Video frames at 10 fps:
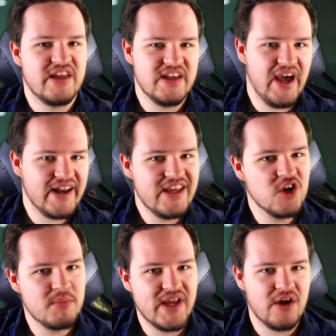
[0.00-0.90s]
you gotta
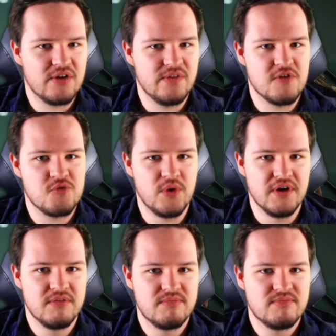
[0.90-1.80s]
hear me out on this
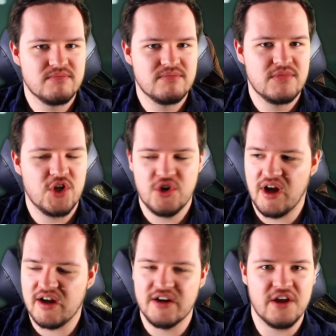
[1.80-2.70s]
one. You're
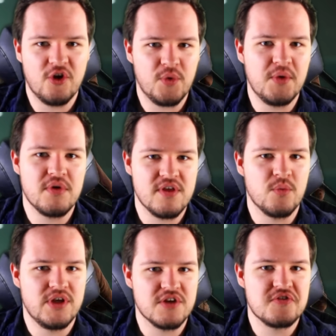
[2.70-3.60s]
not gonna agree with
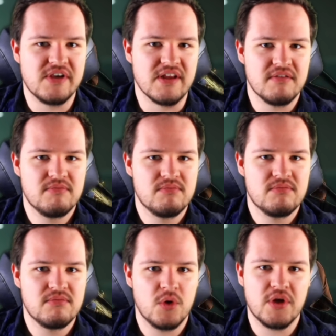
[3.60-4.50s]
it when you see it.
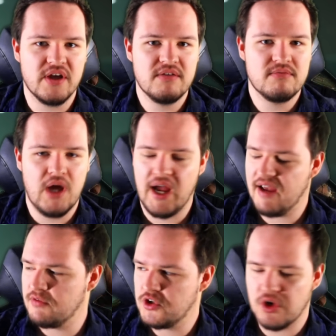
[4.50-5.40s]
Okay? I
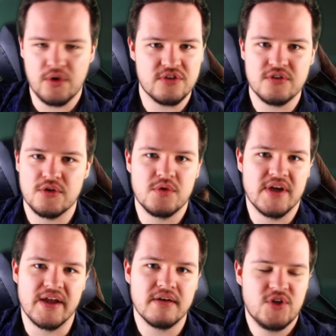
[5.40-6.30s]
haven't showed it to you
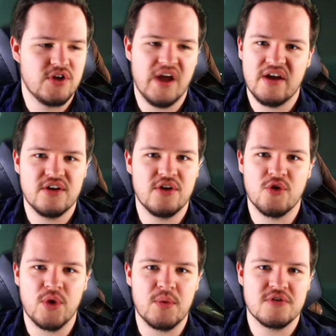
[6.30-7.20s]
yet. You're not gonna
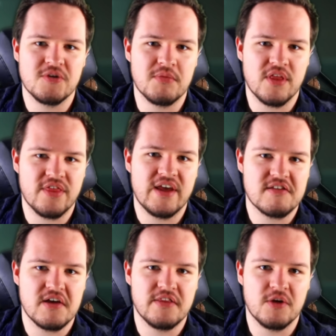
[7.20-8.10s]
agree with some of the
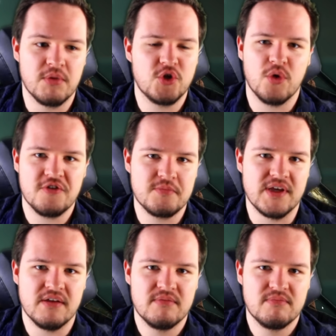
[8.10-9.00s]
things on there, but trust
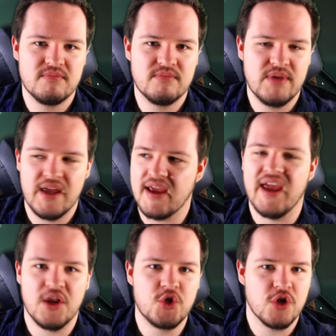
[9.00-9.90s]
me.
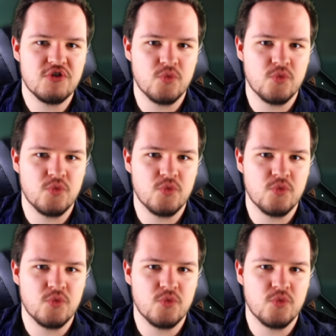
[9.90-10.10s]
It just